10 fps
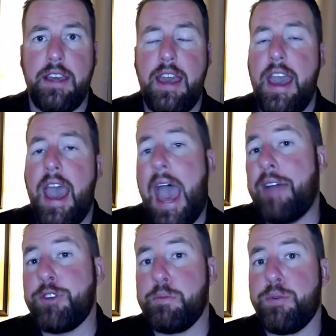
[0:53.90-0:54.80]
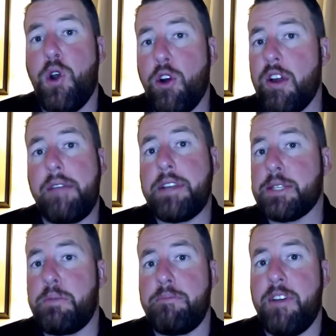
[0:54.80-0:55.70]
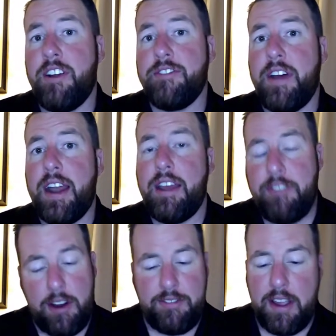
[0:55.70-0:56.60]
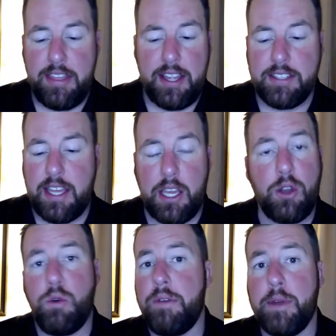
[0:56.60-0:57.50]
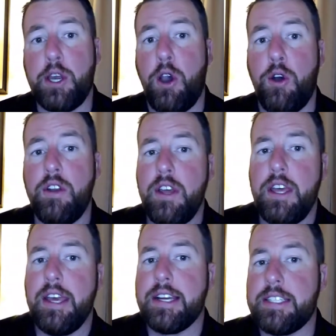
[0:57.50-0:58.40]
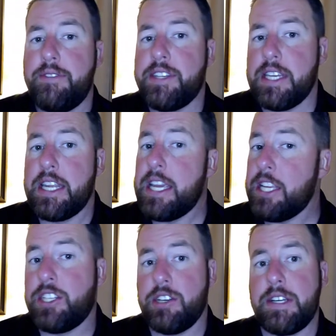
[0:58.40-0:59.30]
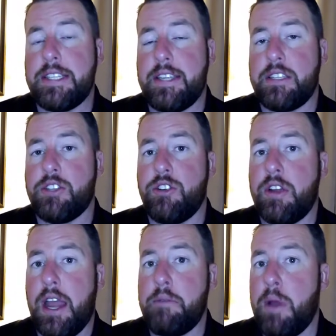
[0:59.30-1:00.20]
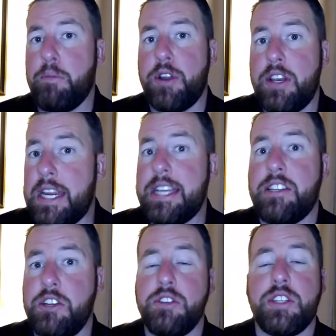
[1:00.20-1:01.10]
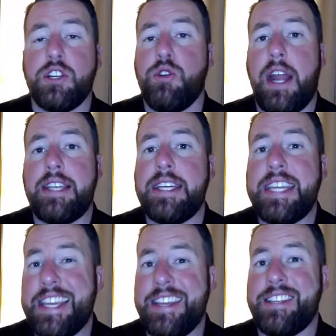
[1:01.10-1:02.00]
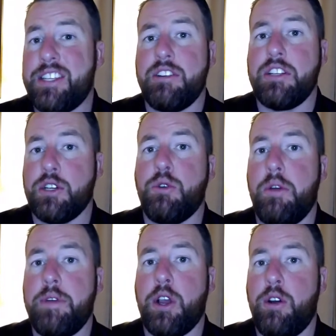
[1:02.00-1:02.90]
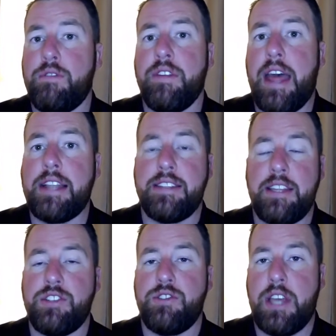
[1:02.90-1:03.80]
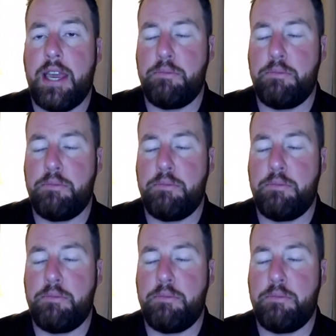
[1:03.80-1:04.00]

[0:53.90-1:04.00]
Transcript: After programming's been verified, I verify things like equipment code, because if it's an E-Series sensor, you gotta remember you need to use the correct E-Series equipment code for that sensor type.